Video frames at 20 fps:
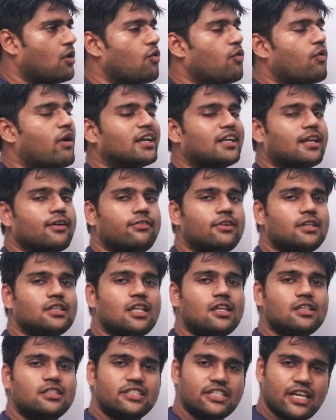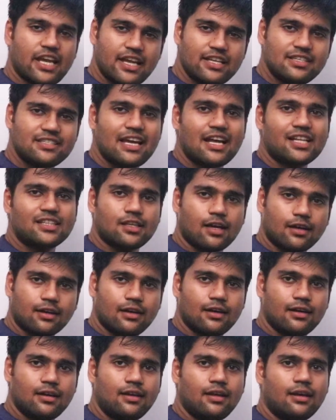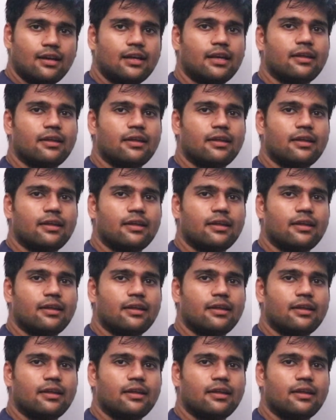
whatever the change has occurred